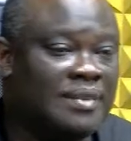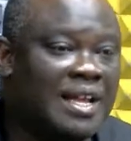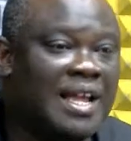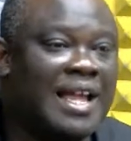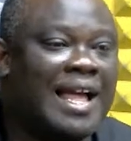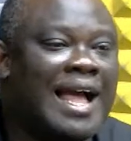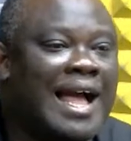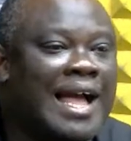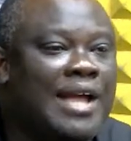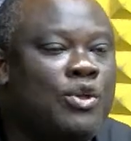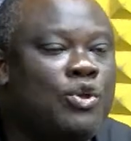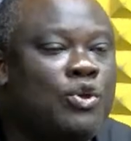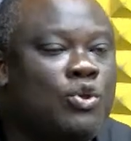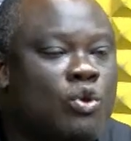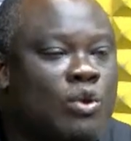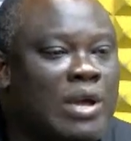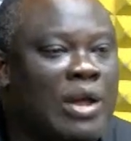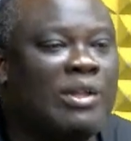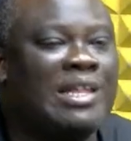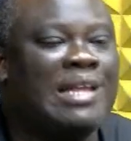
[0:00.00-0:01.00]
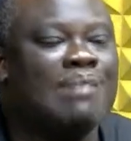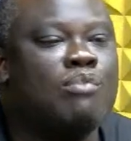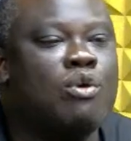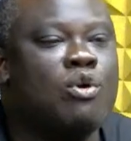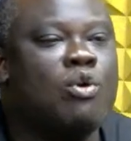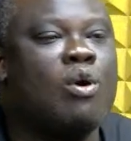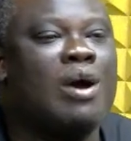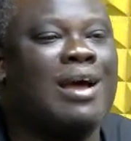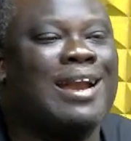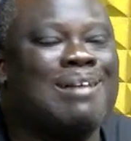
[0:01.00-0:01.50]
and you know you are not a Boko
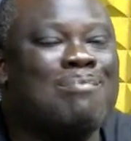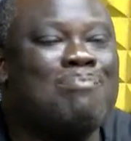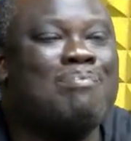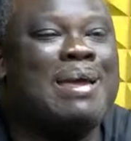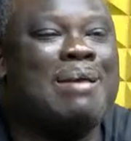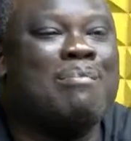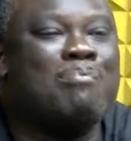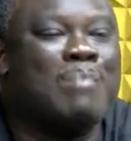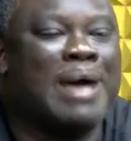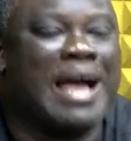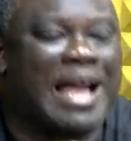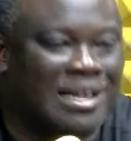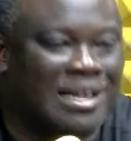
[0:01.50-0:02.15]
Haram member,